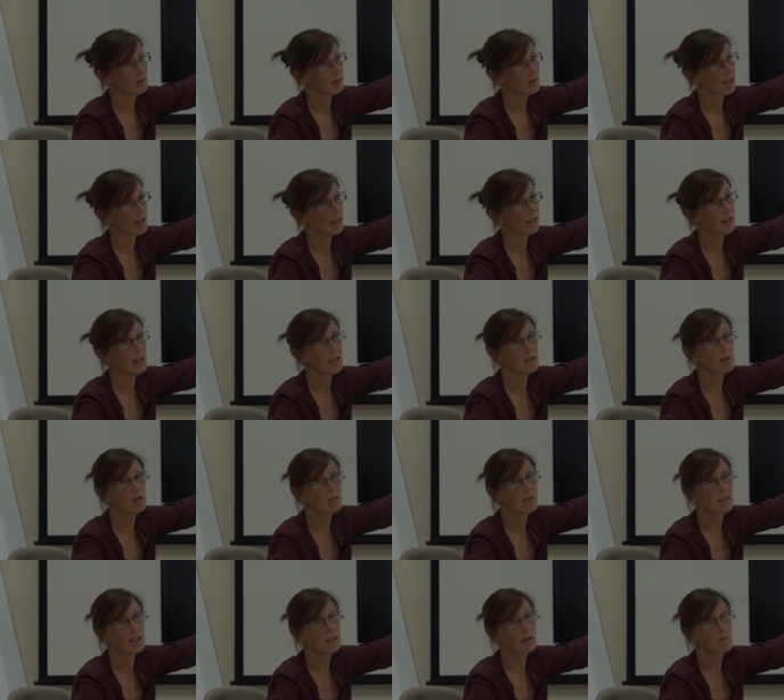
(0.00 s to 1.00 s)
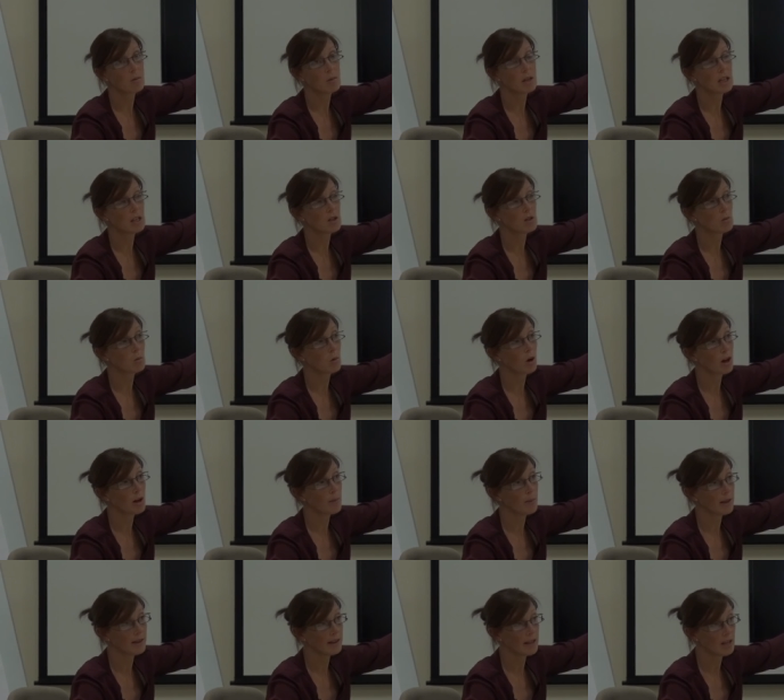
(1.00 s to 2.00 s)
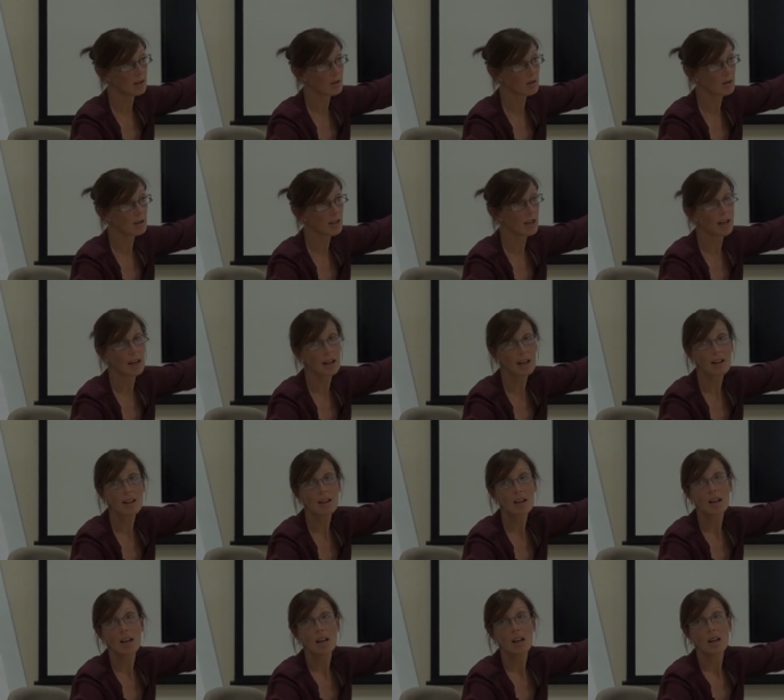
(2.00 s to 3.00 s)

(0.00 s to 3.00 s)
Okay, and I don't think we need to worry about that today